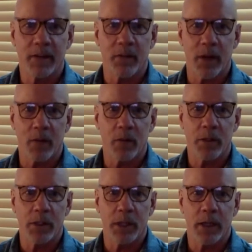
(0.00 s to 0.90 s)
The
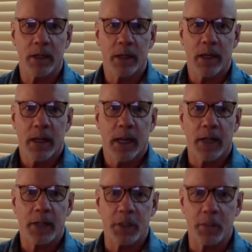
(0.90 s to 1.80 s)
firewood shed.
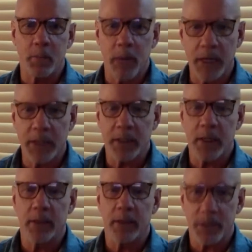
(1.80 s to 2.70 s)
And she makes
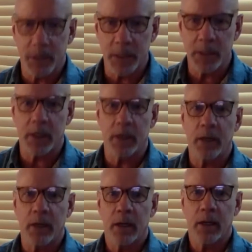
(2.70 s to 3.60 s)
a
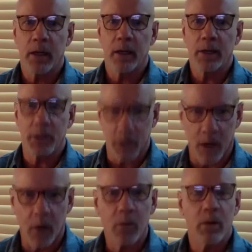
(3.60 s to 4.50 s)
decision to
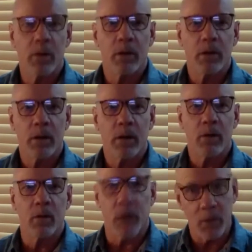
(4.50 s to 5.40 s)
go.
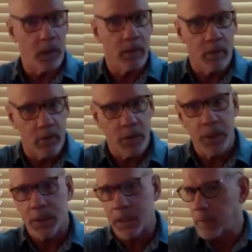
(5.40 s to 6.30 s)
Right when
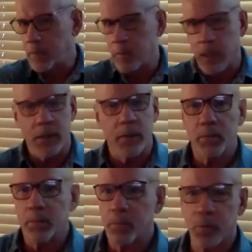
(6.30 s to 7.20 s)
she's seen
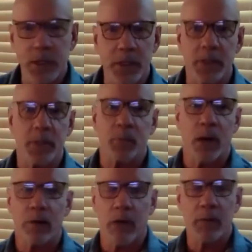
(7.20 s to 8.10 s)
other prisoners
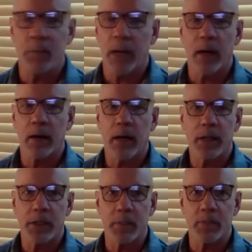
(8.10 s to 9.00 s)
brought right by her,
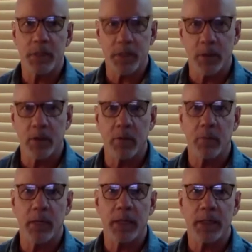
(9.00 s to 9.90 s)
and she still
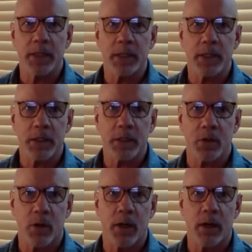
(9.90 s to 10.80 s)
makes this
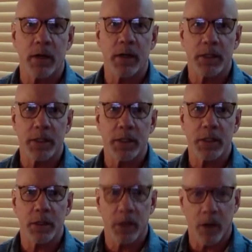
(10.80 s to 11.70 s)
extraordinary
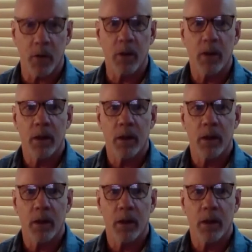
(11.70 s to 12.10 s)
decision to go.